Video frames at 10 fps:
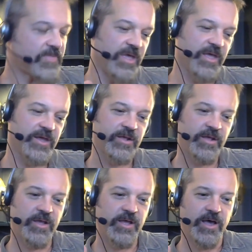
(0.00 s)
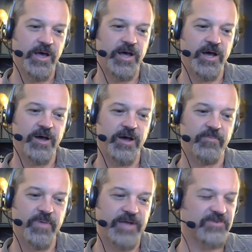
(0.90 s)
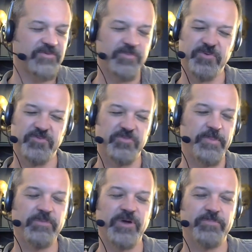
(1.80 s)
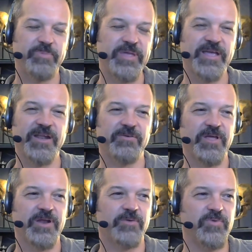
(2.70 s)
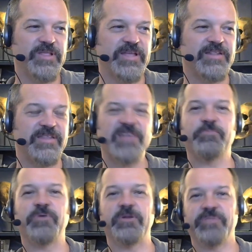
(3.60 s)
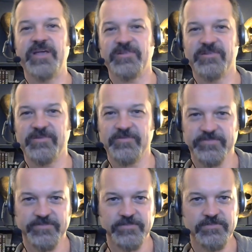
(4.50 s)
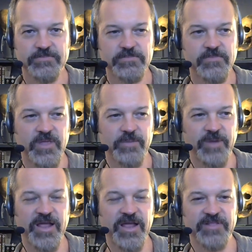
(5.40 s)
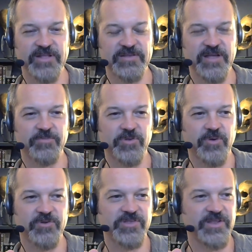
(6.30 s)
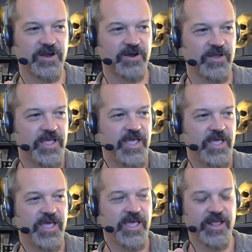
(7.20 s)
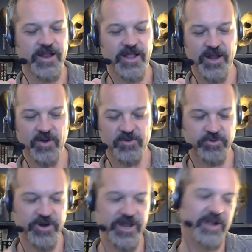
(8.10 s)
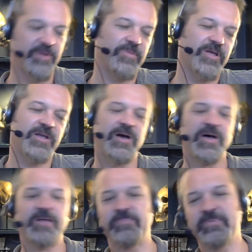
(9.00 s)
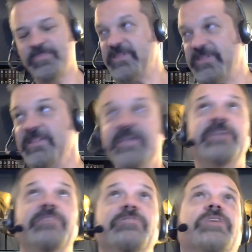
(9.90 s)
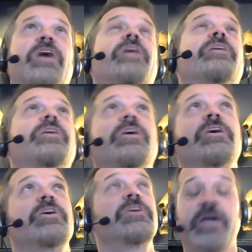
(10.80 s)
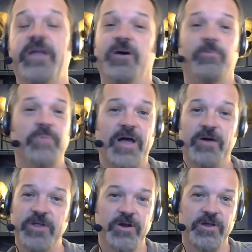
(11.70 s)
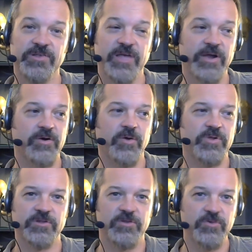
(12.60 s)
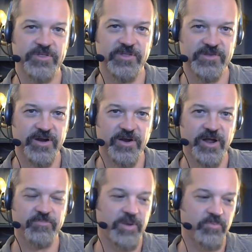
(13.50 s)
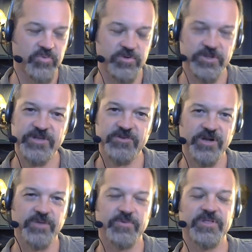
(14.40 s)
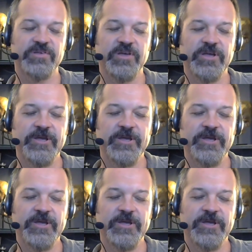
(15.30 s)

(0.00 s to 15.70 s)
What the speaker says: And I just was remembering being in a really desperate place in my life at that time. So I was sitting there and I was praying, and I'm like, God, please, you gotta help me out here, because I don't know what to do with this. I'm really struggling with this.